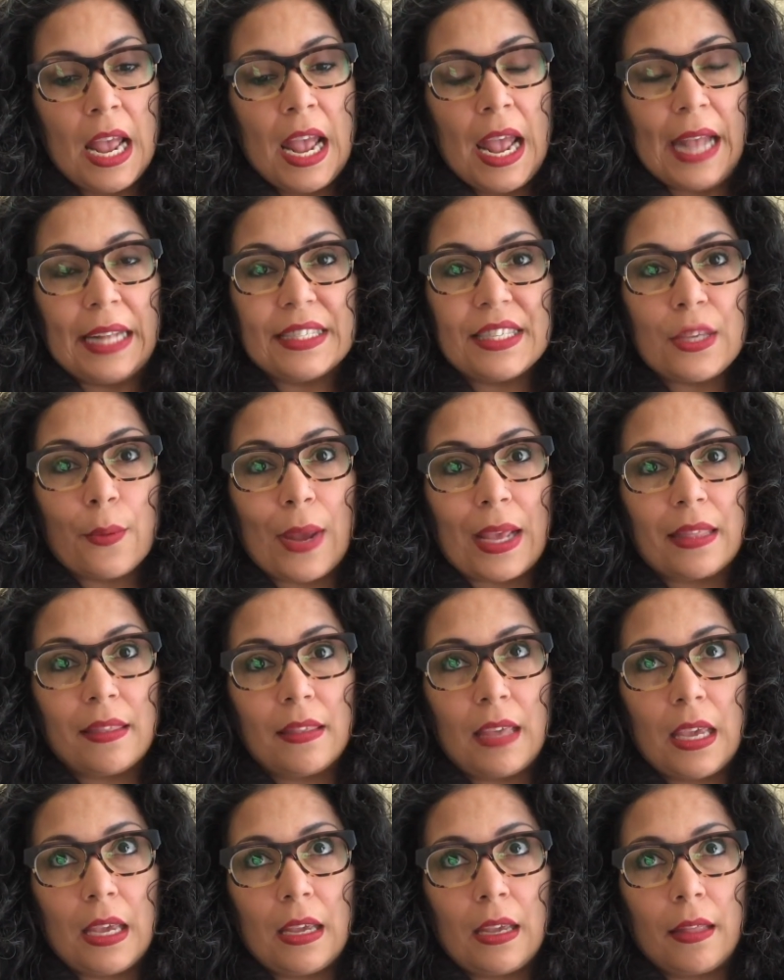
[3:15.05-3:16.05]
And so I
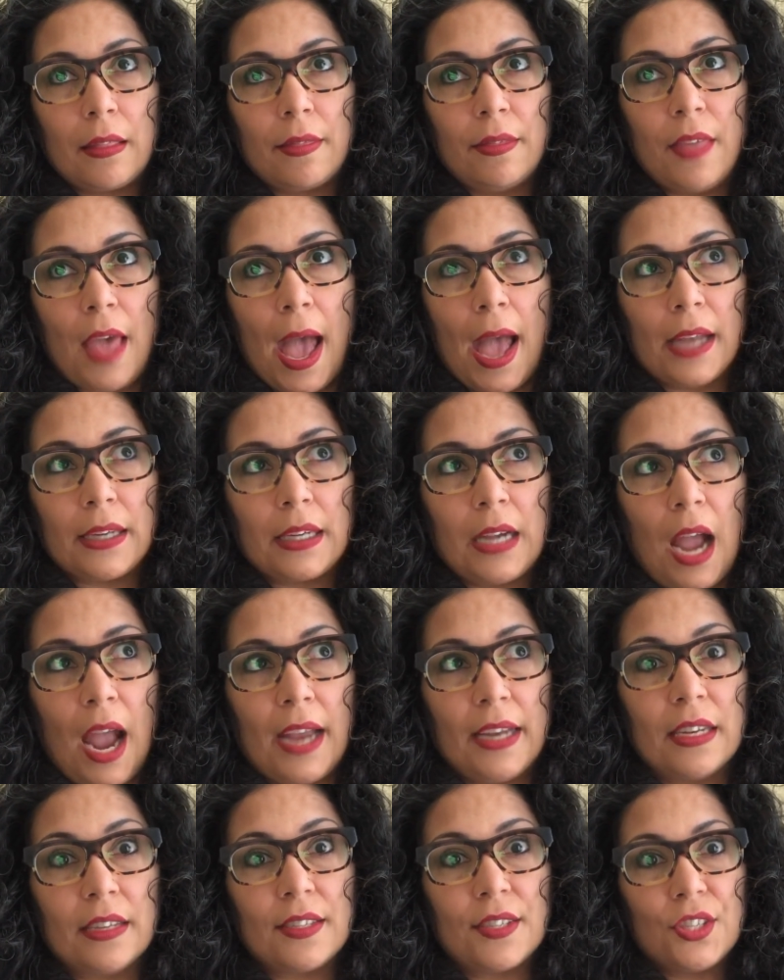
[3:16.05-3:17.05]
think that
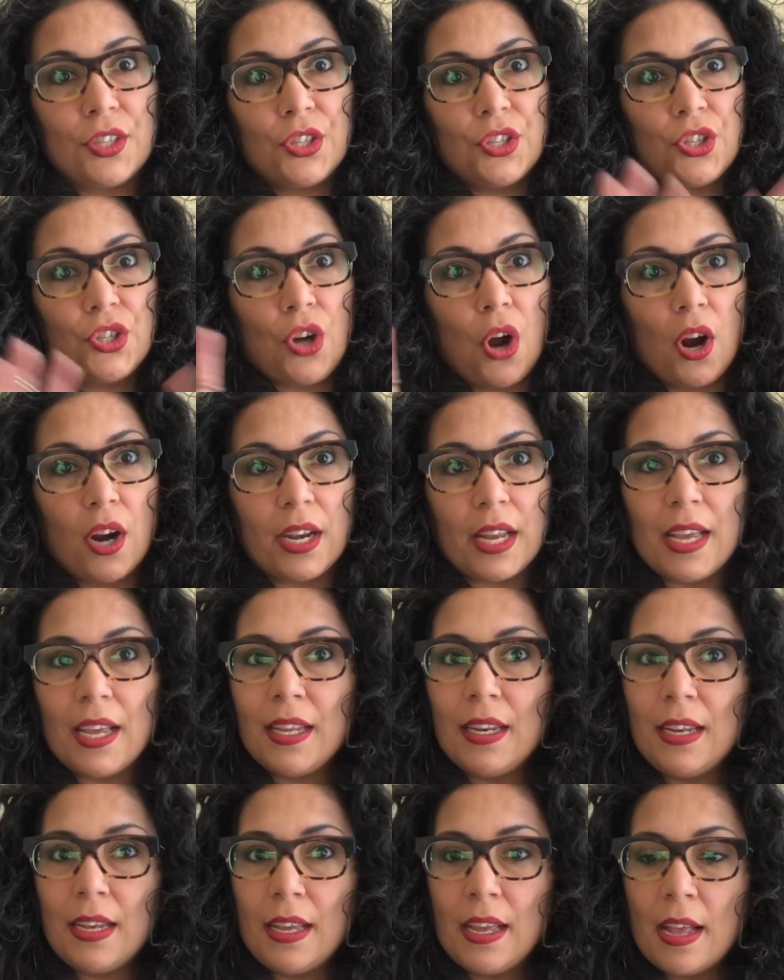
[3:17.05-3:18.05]
kind of started
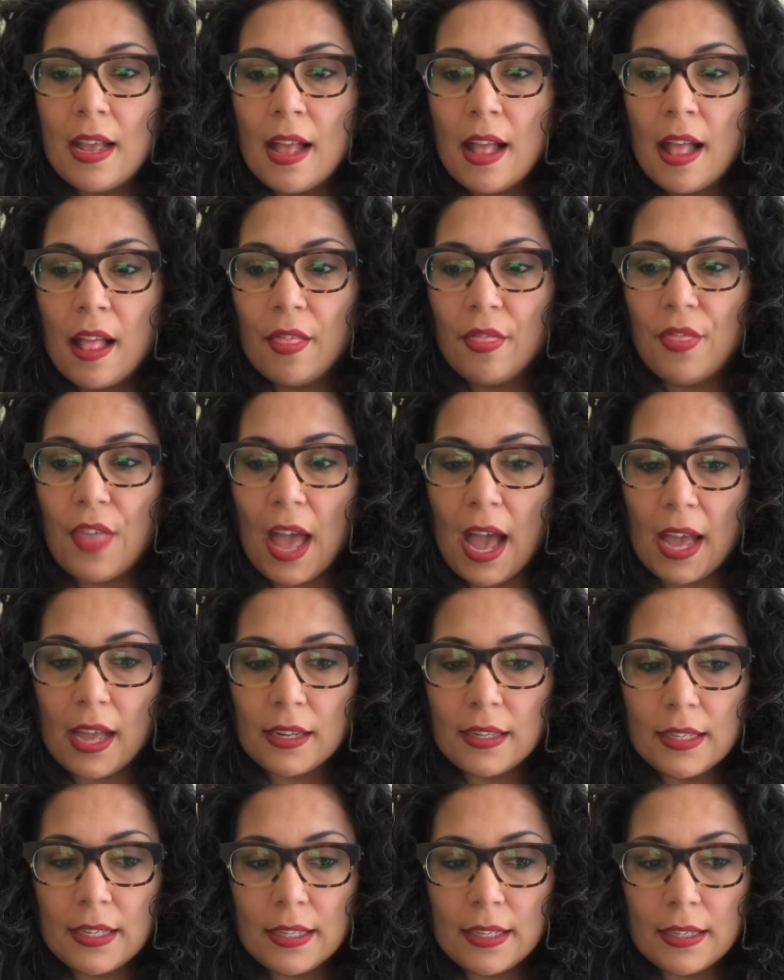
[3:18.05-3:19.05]

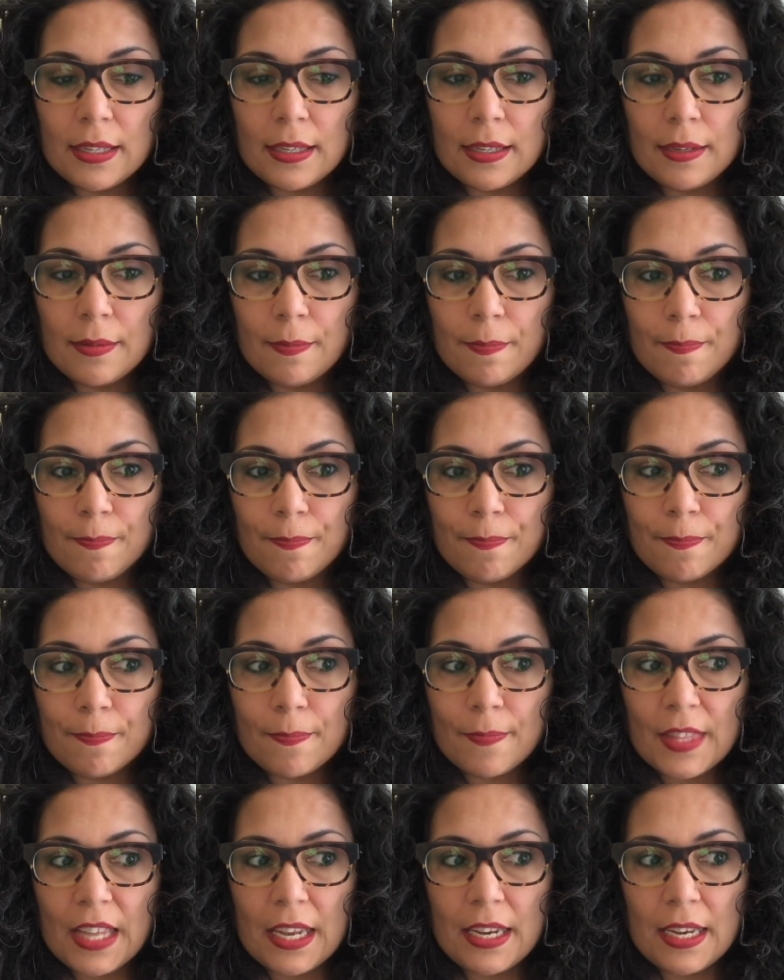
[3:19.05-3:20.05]
that
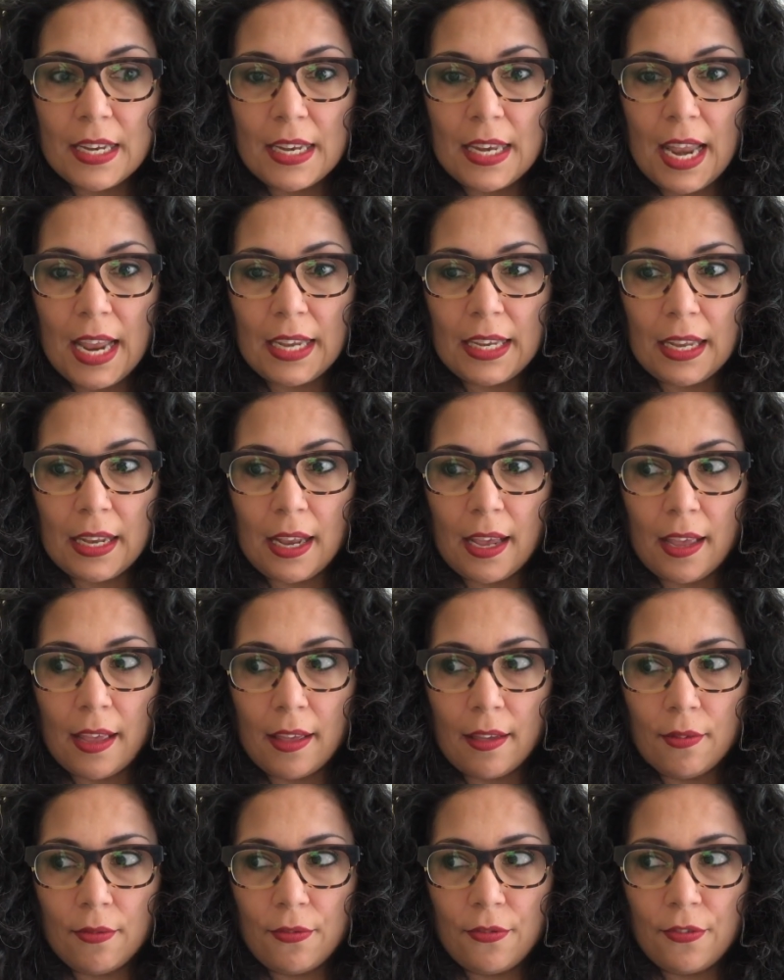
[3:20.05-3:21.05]

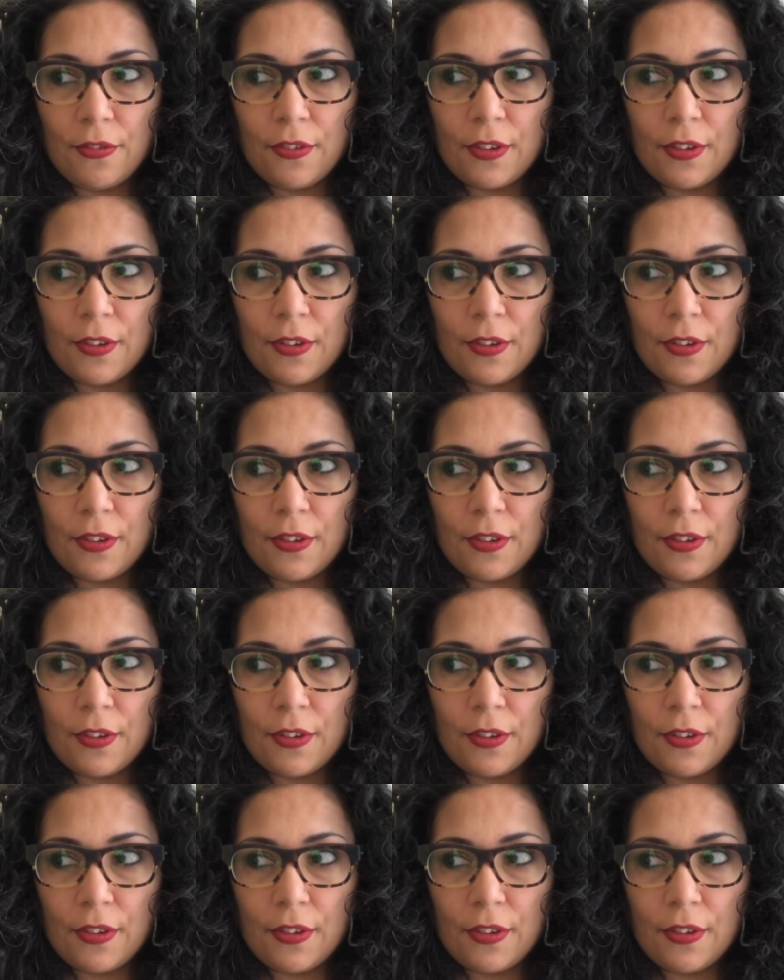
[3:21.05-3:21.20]
negative